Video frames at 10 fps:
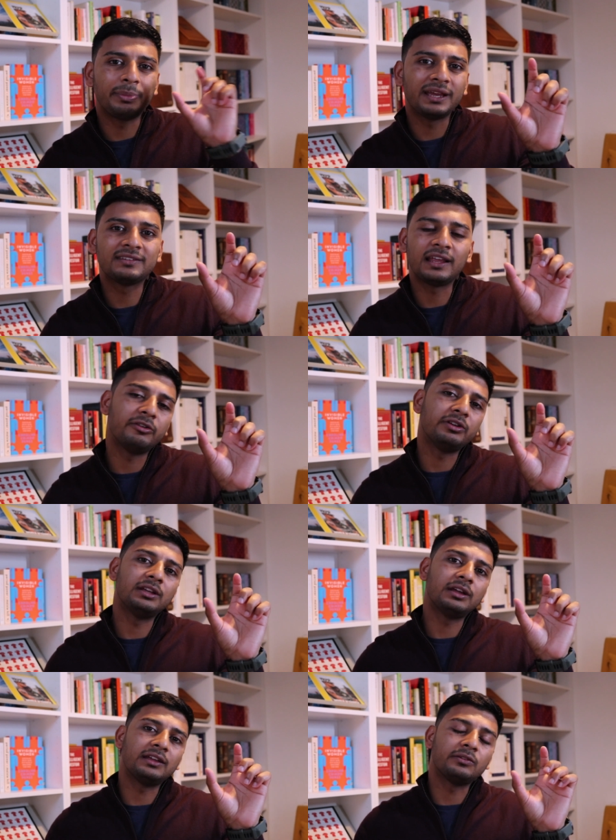the base
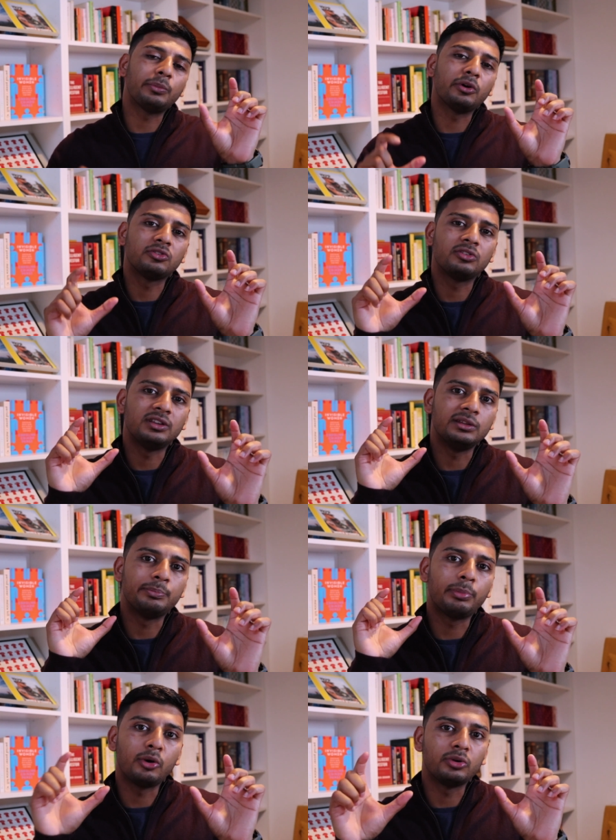salary as opposed to the
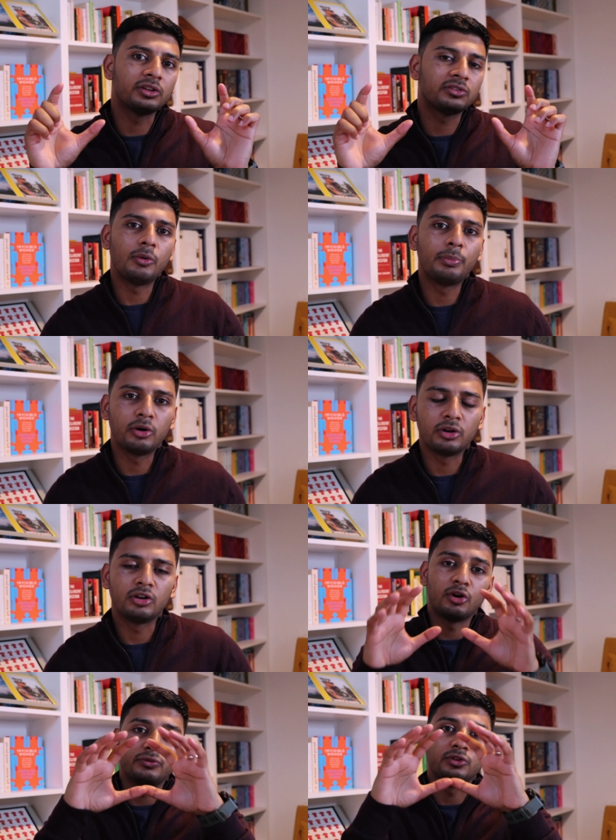bonus
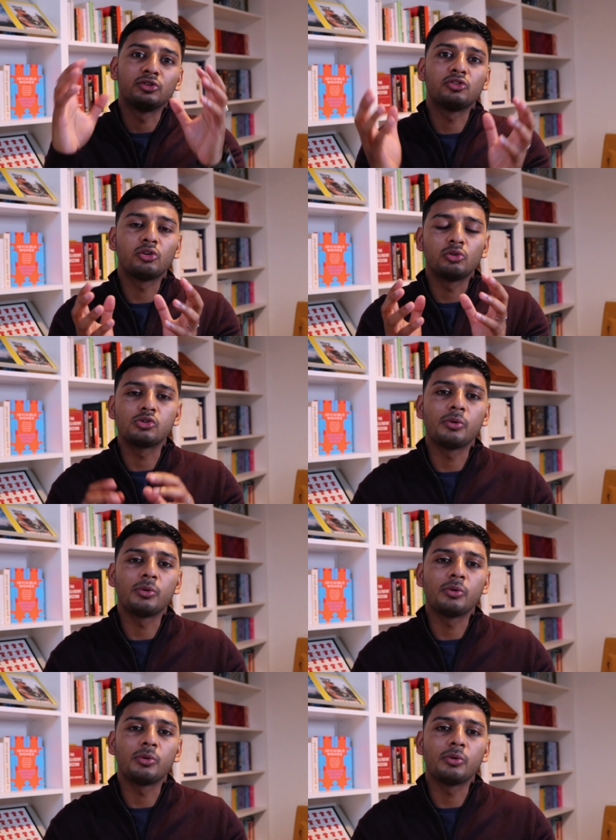component of your total